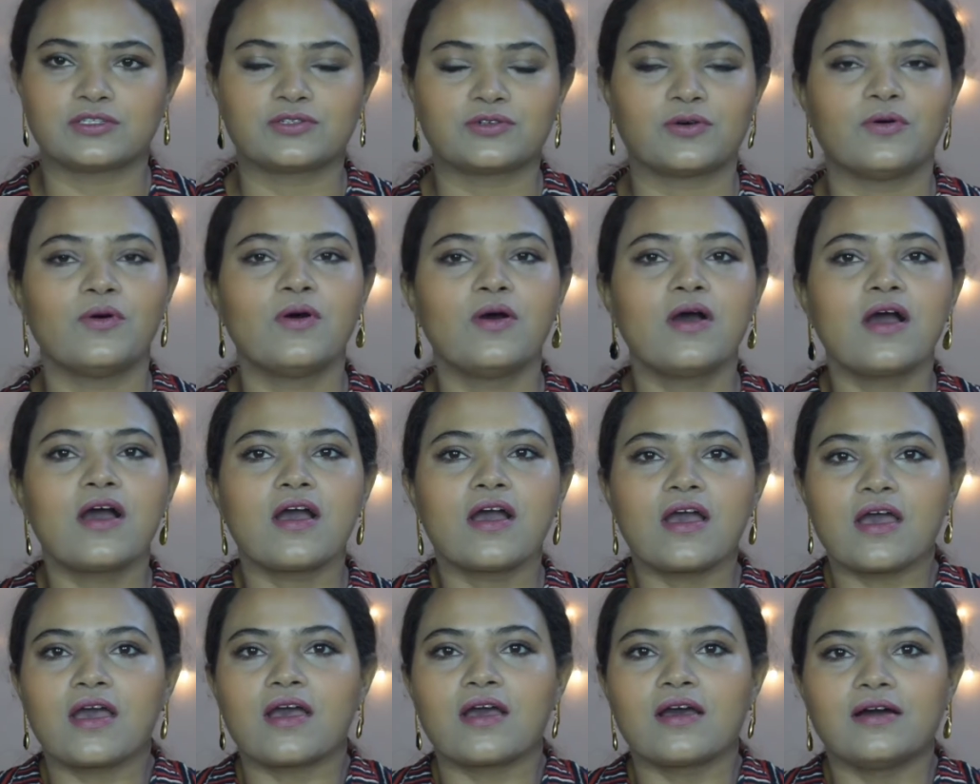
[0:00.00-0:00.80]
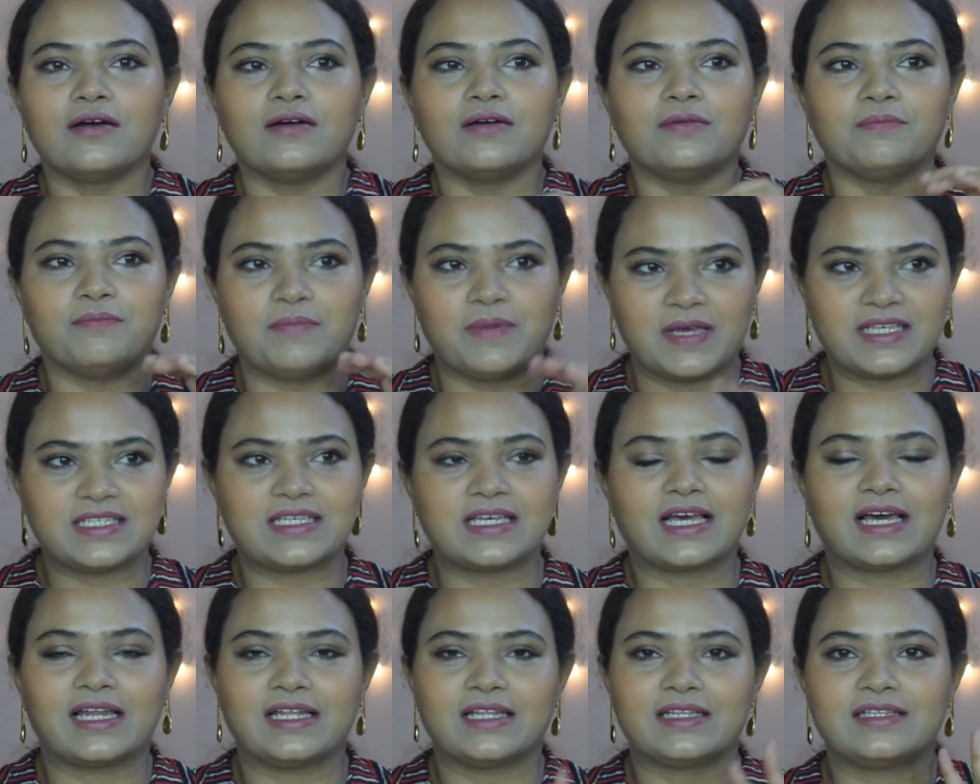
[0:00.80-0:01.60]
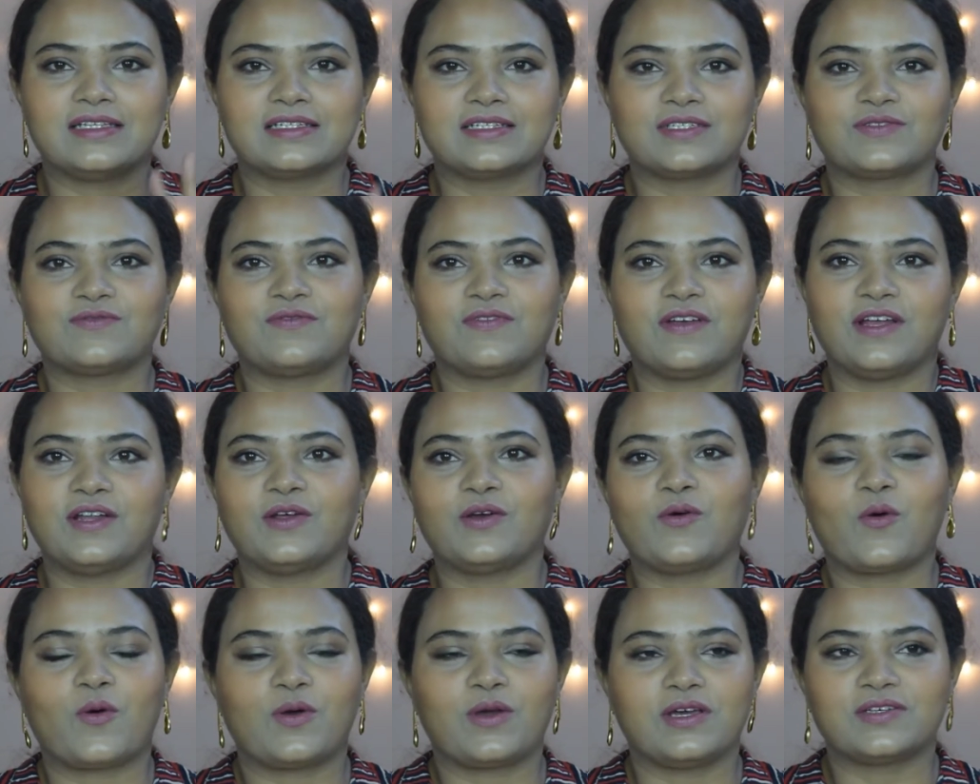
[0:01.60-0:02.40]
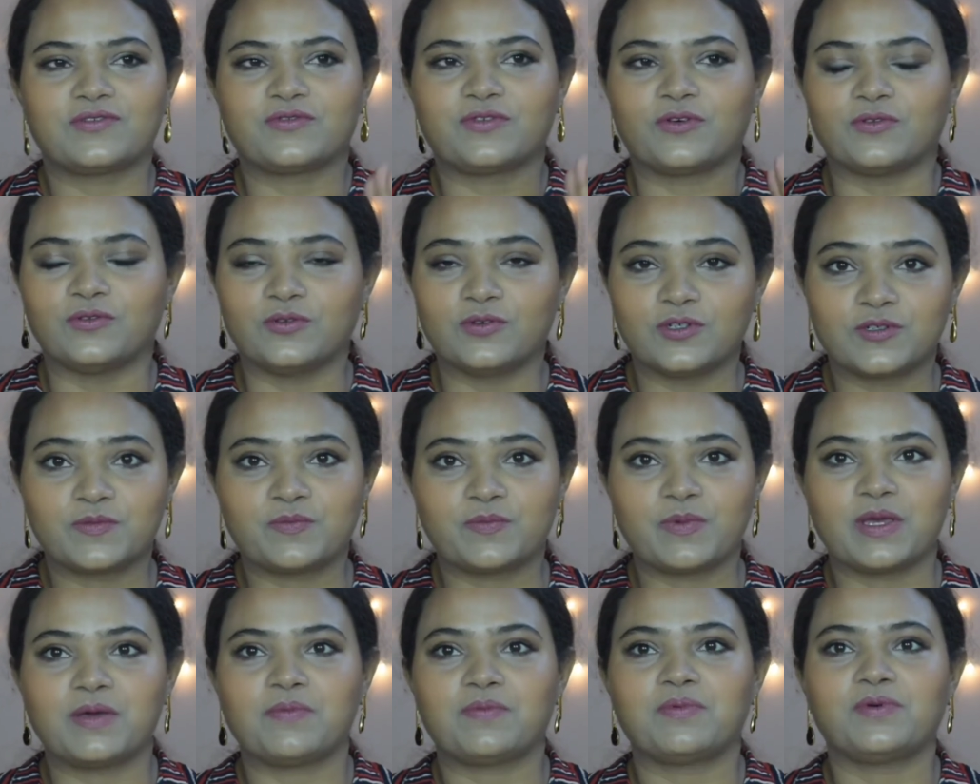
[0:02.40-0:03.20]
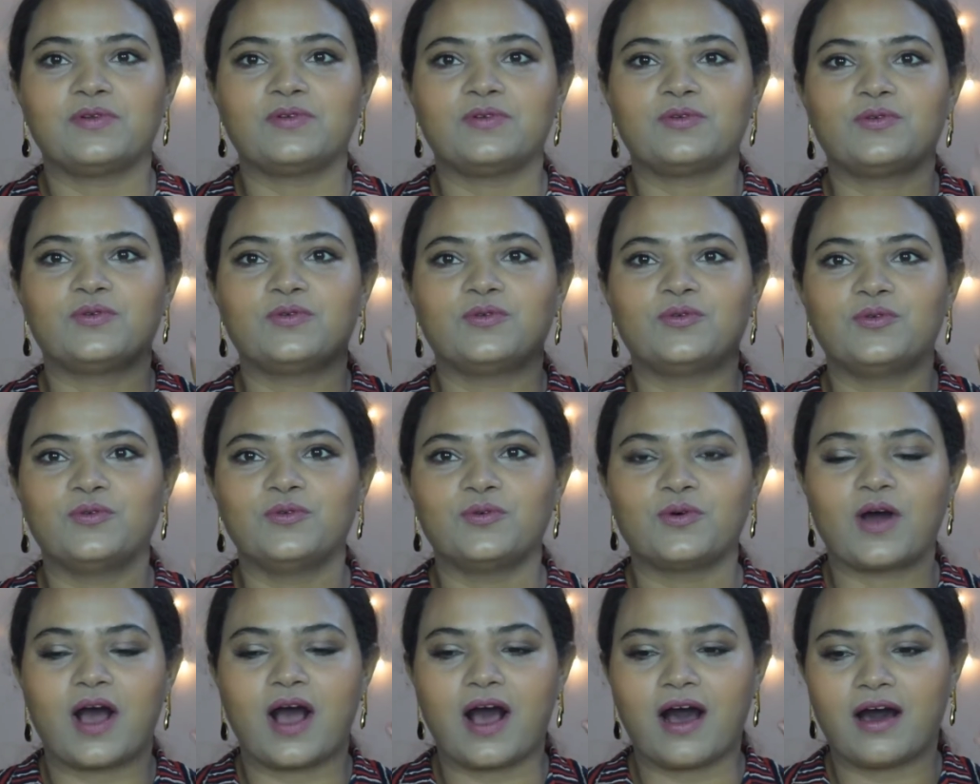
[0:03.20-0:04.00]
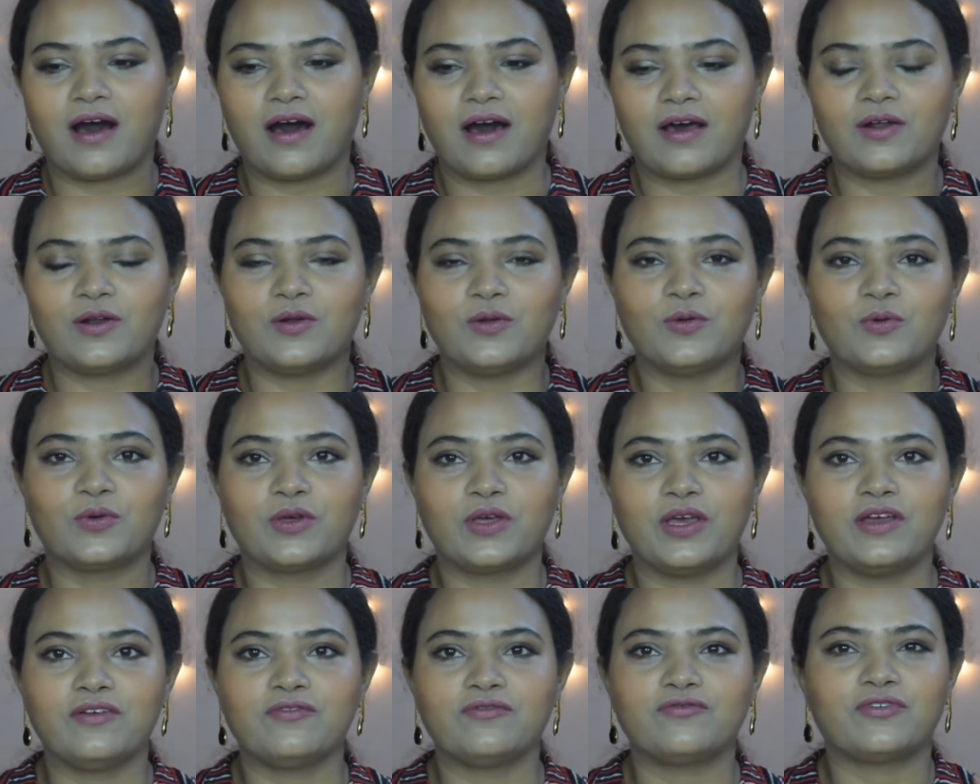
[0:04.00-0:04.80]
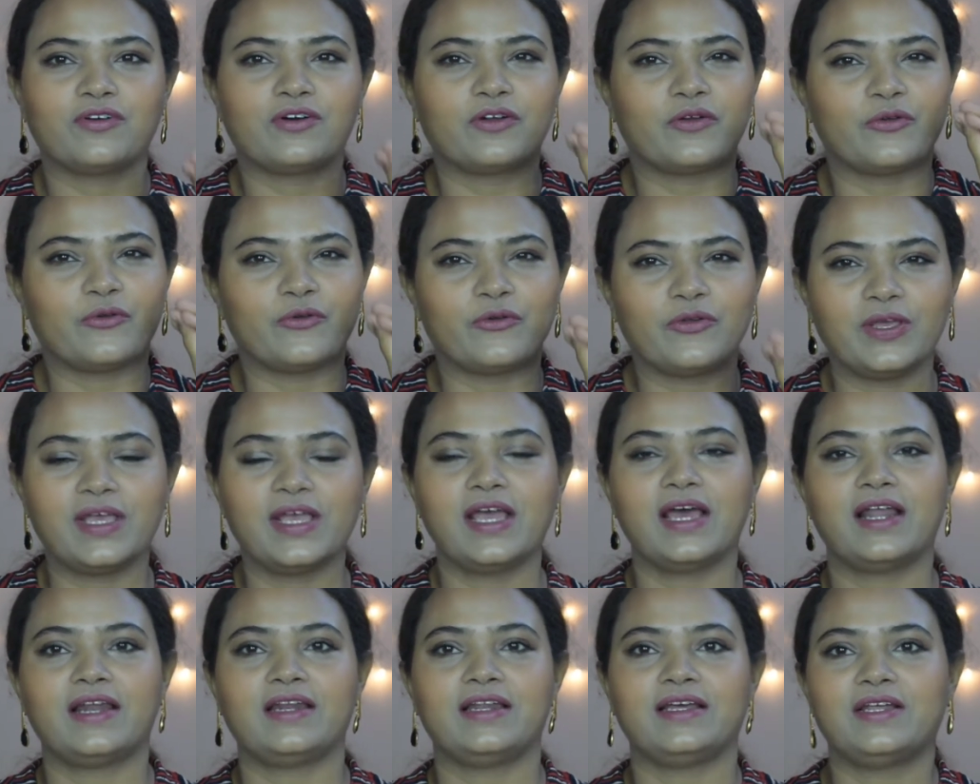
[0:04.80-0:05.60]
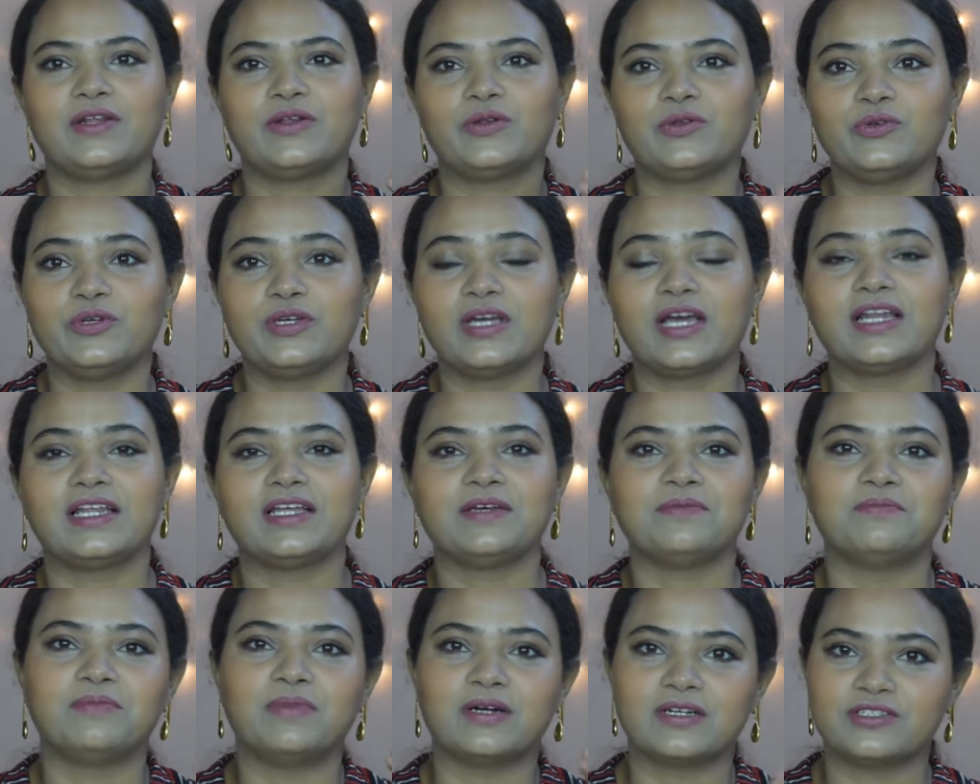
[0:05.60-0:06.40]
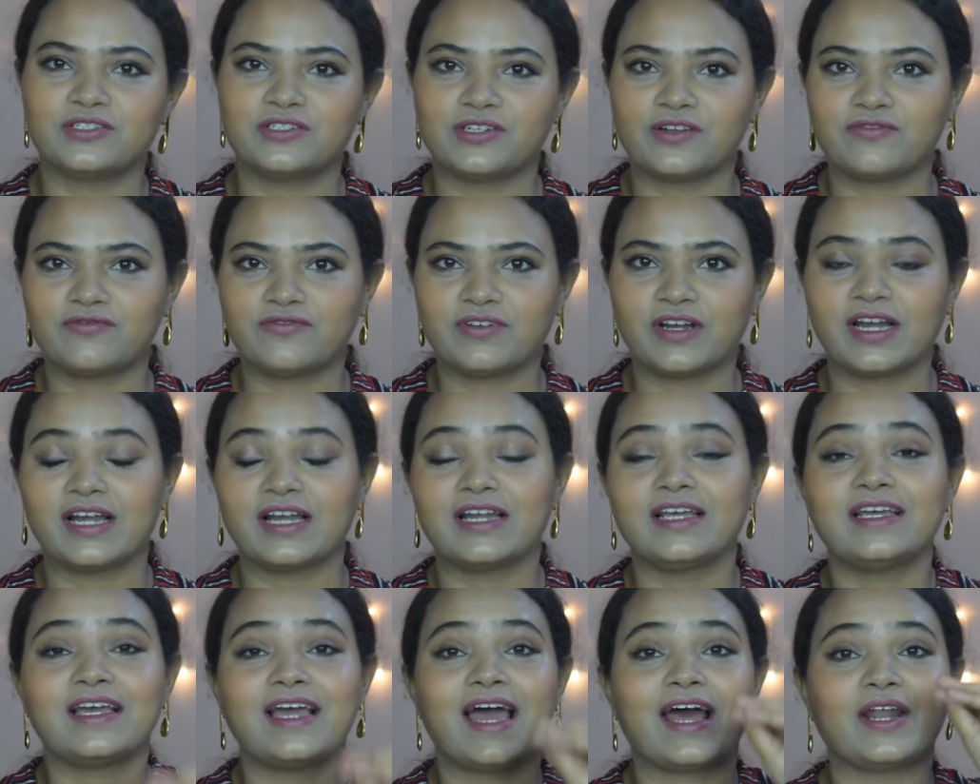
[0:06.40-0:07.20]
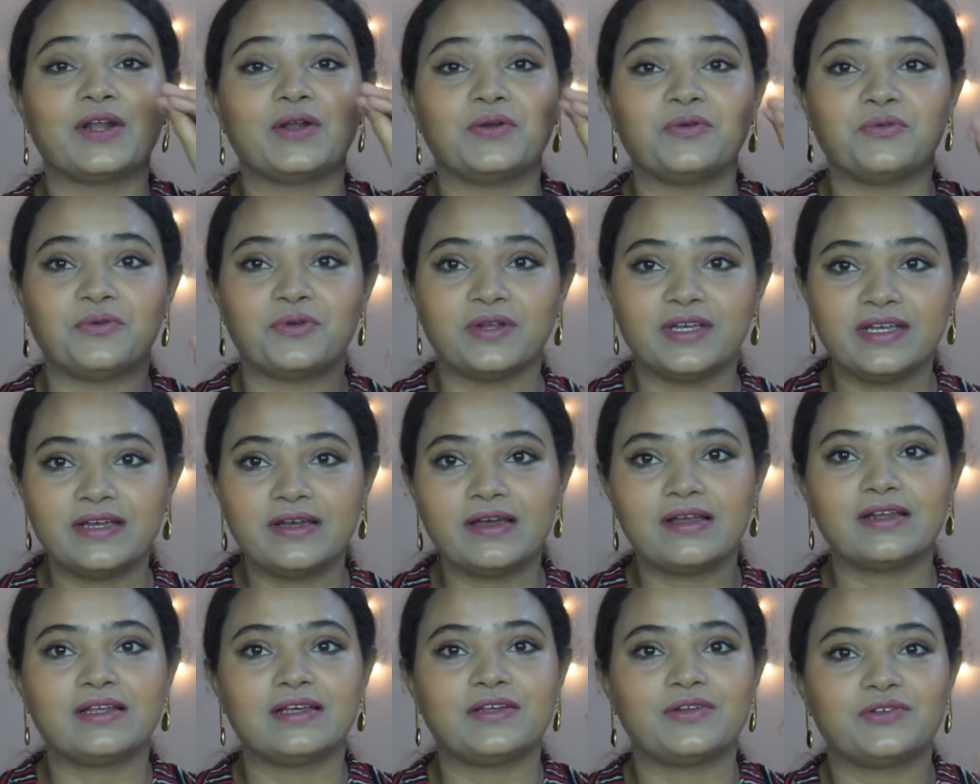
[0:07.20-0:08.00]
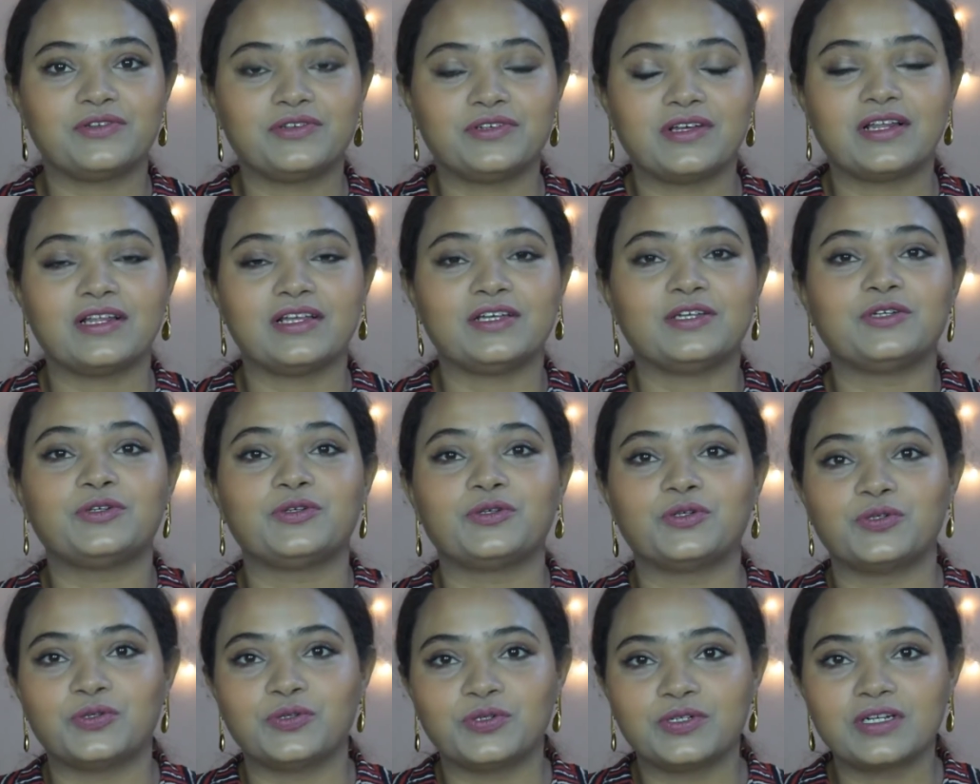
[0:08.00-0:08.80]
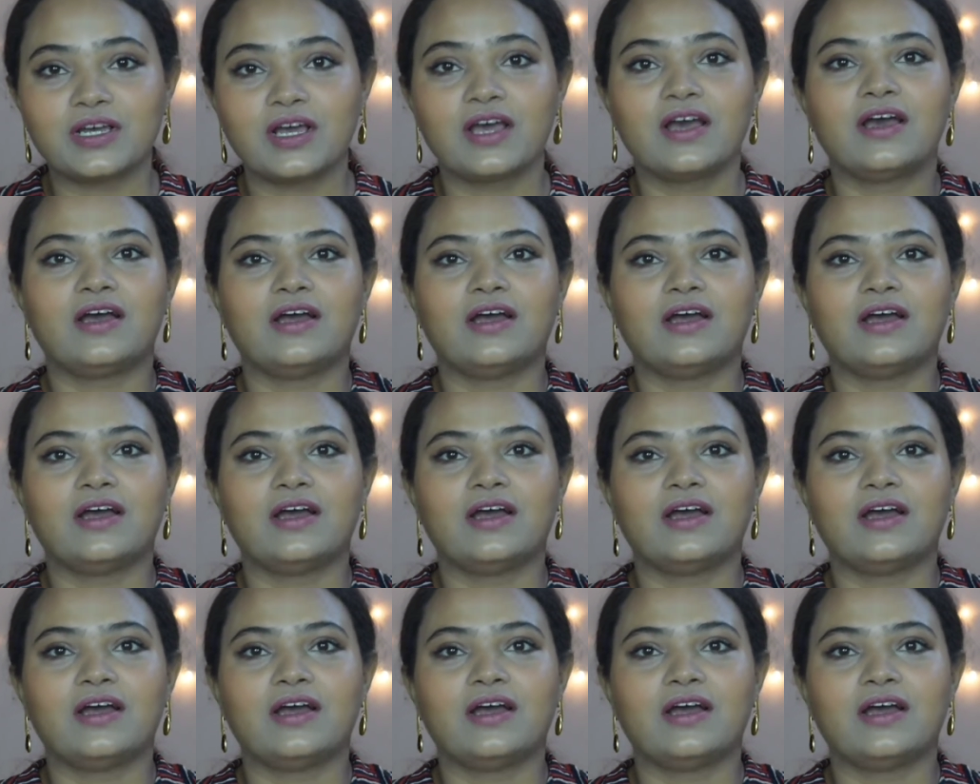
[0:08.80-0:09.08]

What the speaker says: So basically this video is for those people who are looking for really budget friendly and really good